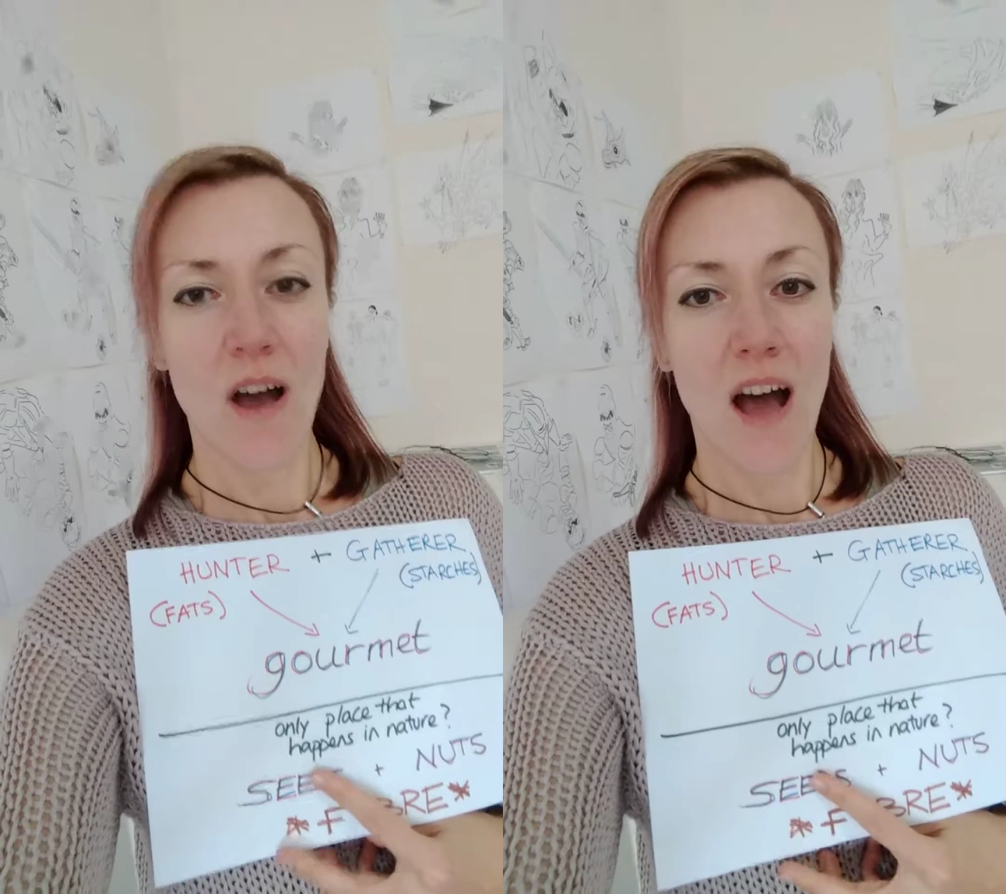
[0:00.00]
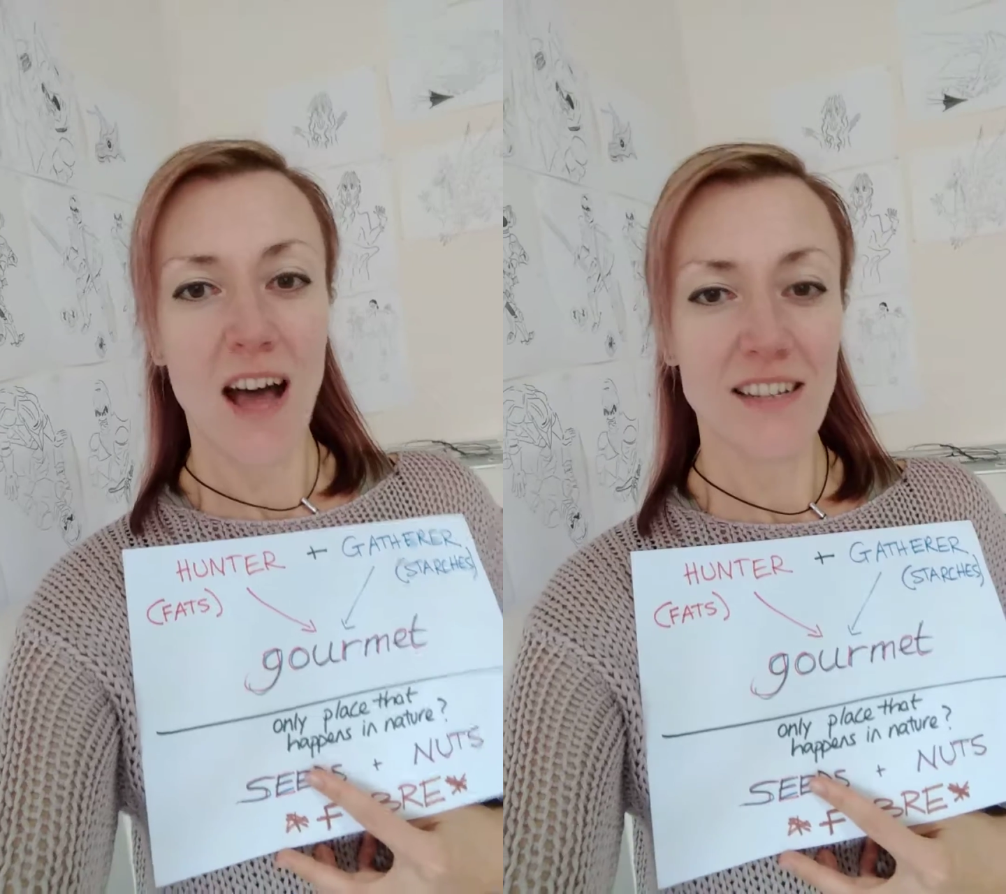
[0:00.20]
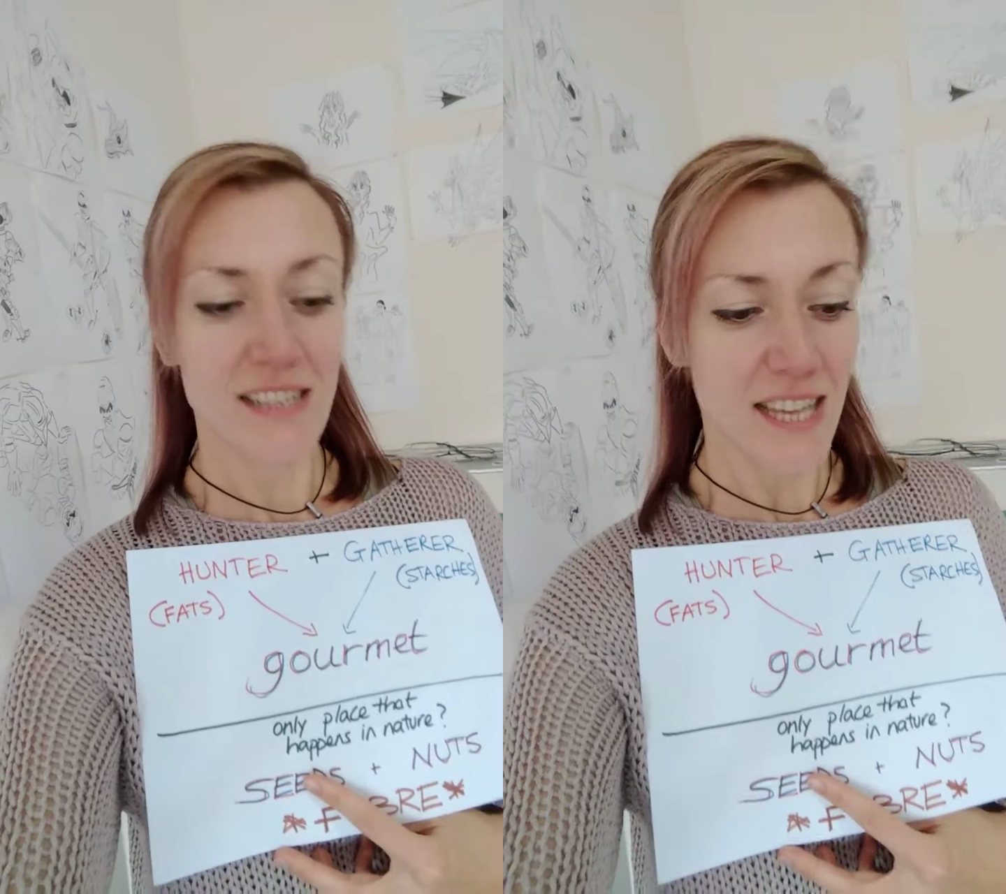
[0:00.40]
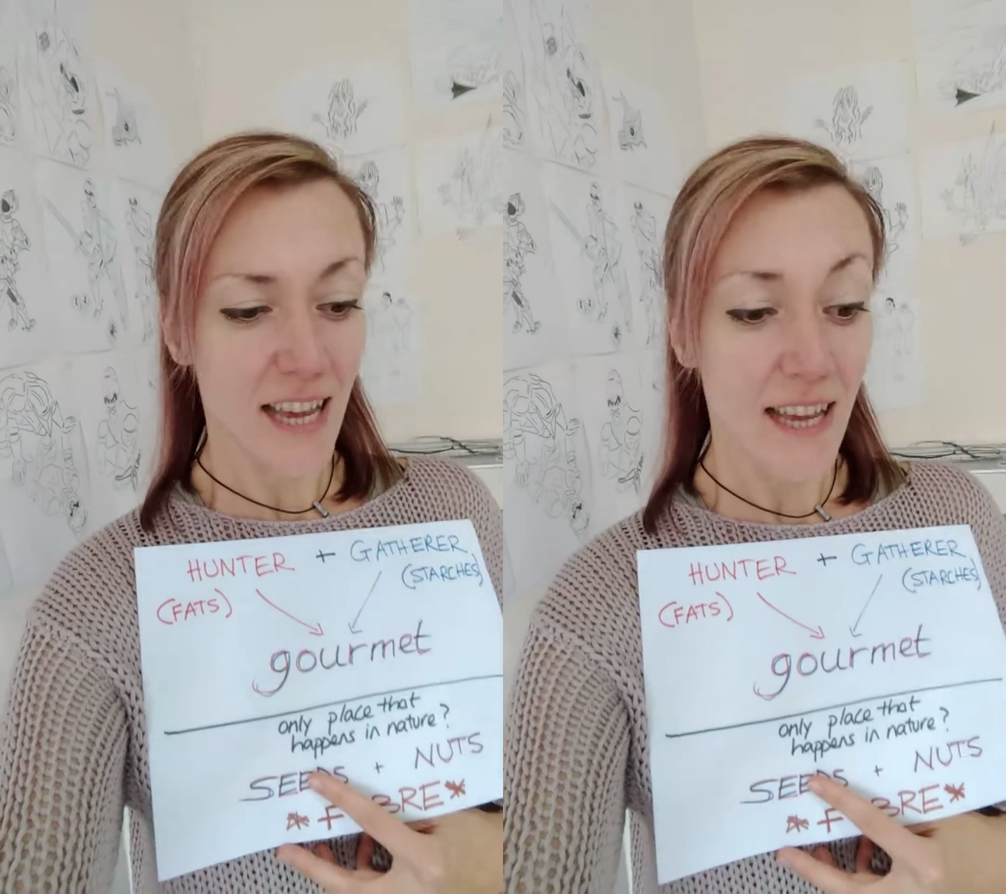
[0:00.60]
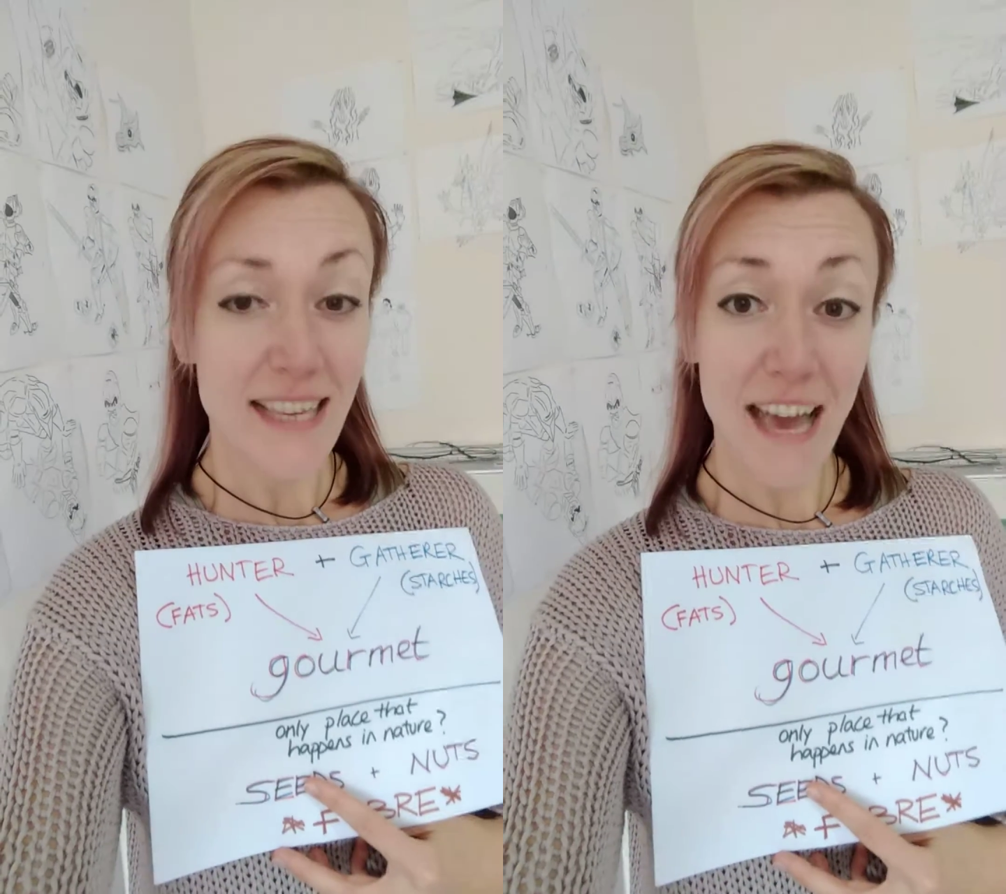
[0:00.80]

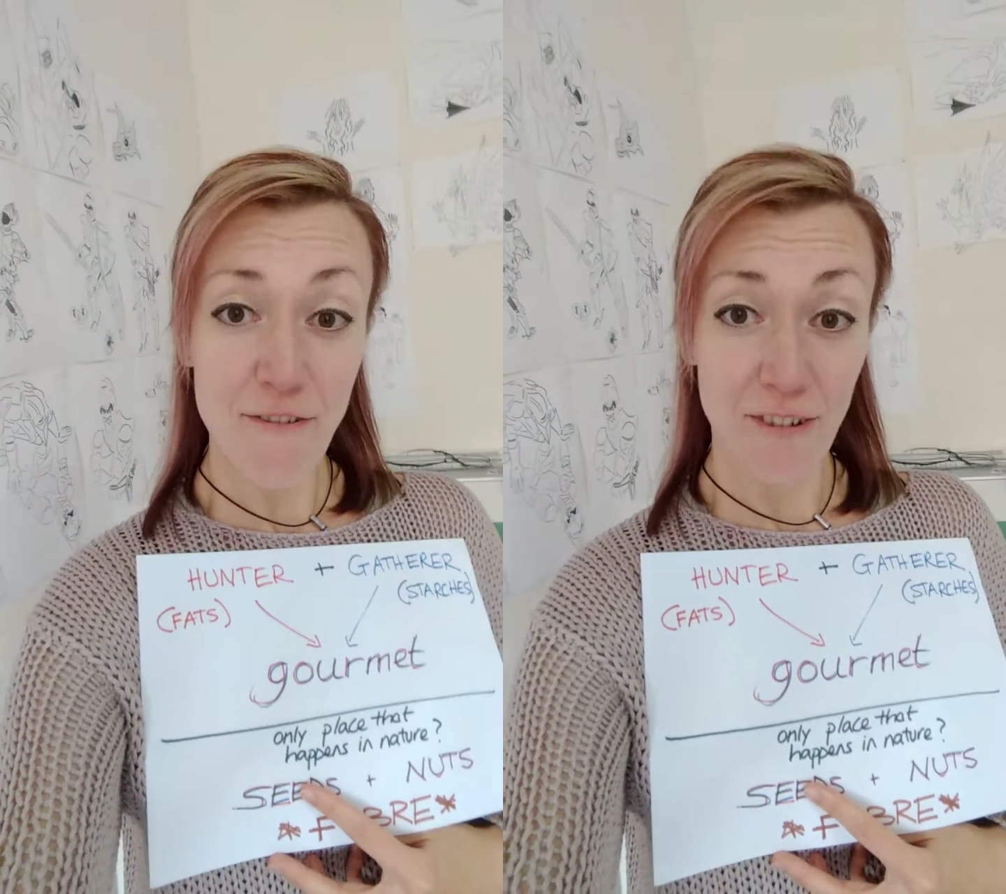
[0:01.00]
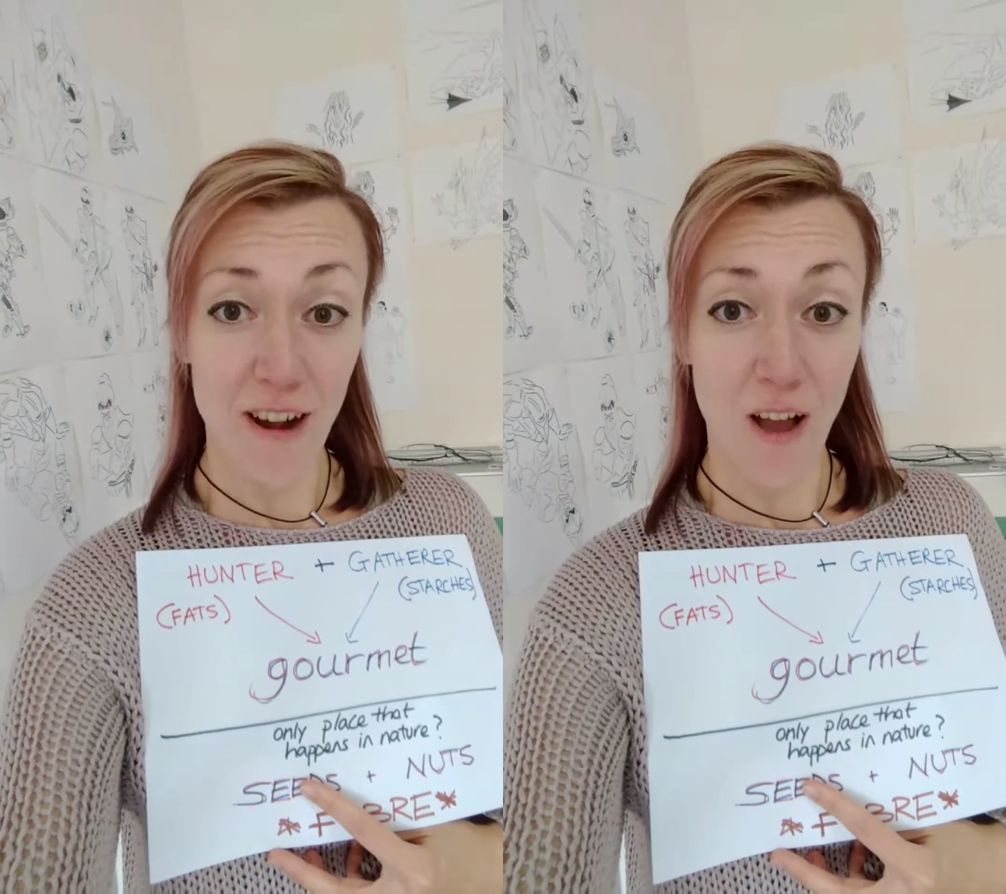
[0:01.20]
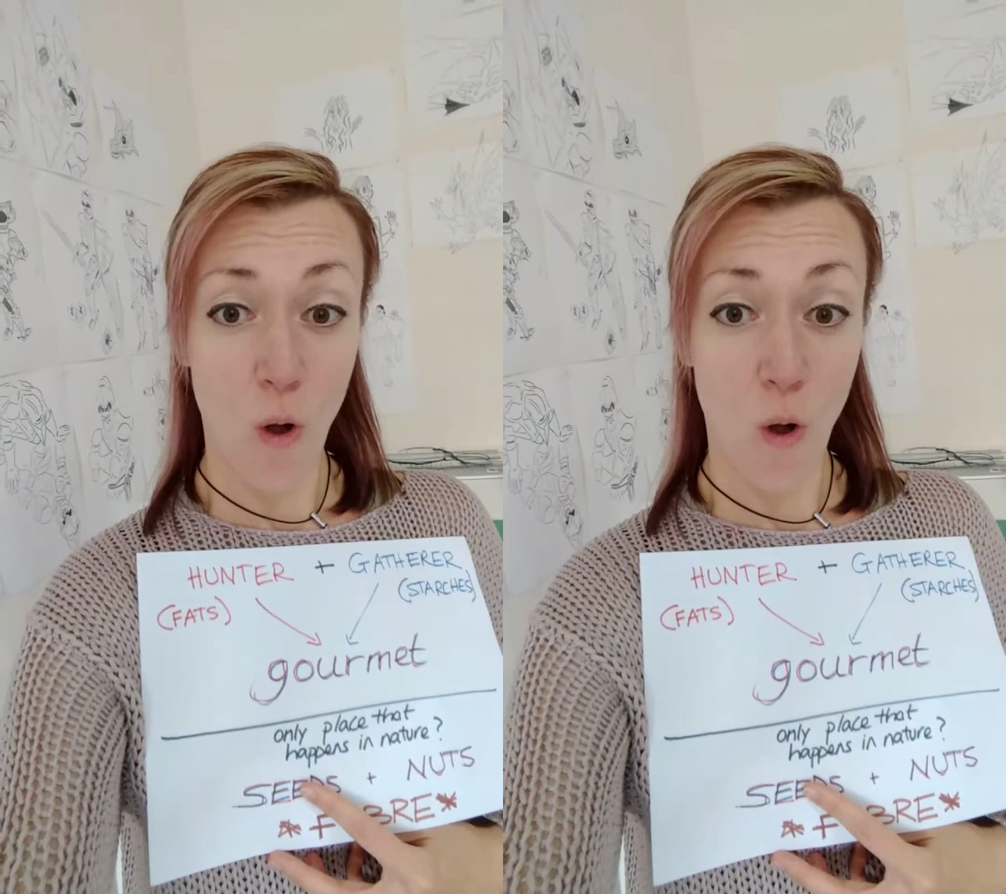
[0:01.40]
hunter-gatherer